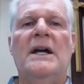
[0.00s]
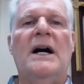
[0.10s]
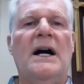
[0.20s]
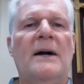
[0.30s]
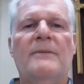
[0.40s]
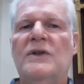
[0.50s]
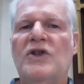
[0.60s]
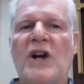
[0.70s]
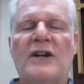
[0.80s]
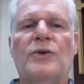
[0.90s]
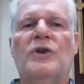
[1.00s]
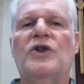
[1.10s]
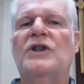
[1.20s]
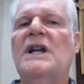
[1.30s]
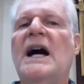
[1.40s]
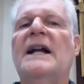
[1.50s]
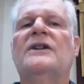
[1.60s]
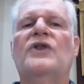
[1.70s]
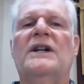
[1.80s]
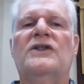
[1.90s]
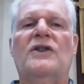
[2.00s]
Uh, Joshua could not address